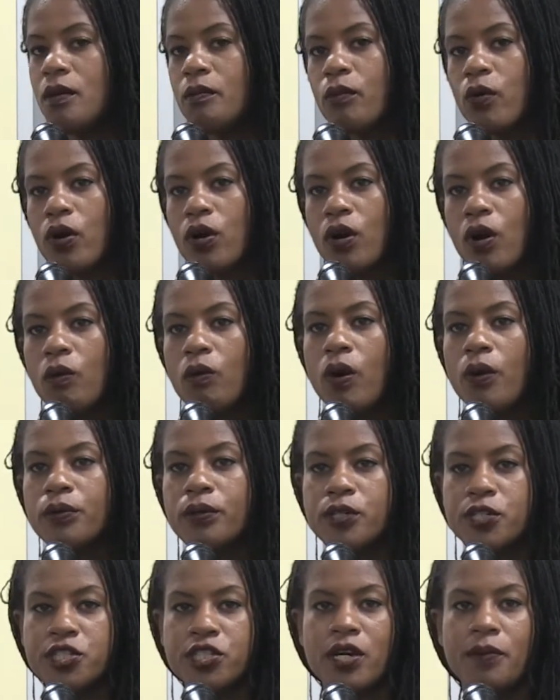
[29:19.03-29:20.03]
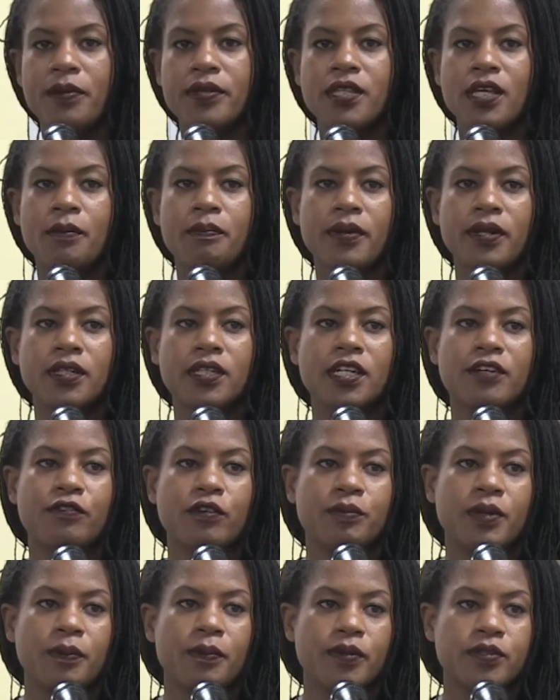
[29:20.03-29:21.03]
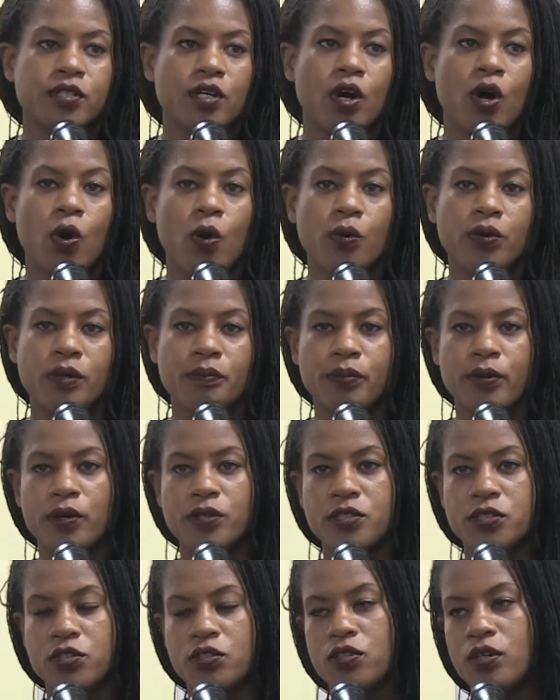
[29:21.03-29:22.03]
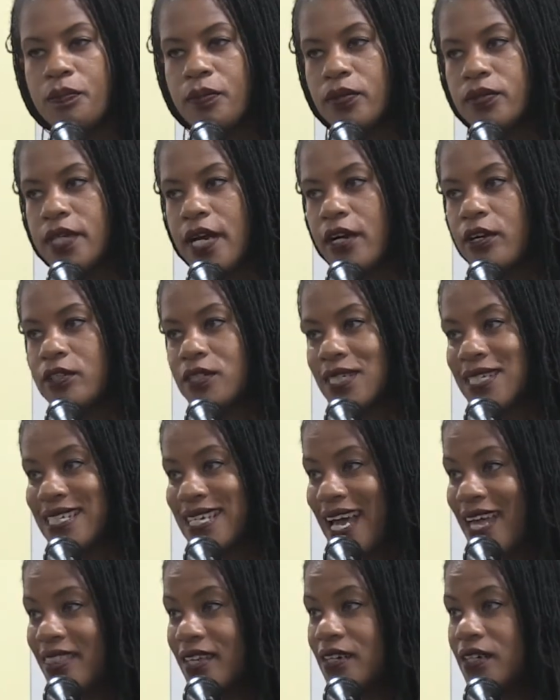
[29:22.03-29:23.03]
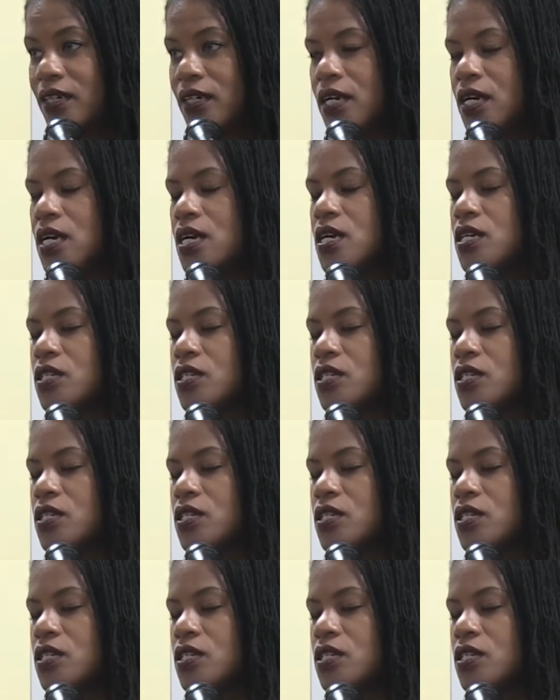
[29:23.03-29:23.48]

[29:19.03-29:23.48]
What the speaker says: more co-ownership, and the ability for people to own and purchase a triple-decker together,